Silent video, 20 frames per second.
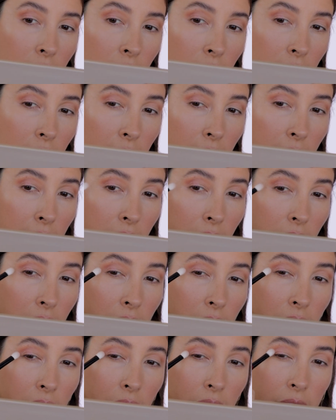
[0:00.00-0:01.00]

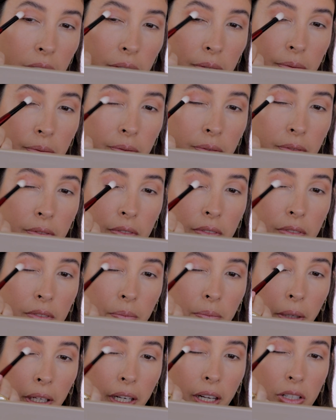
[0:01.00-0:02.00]
glitter,
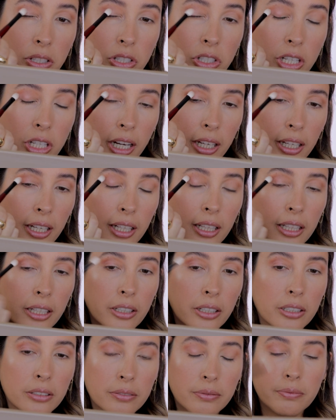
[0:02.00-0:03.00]
but not chunky
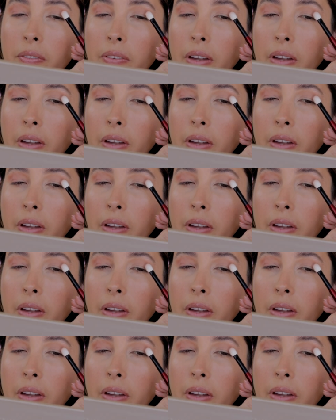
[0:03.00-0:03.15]
glitter.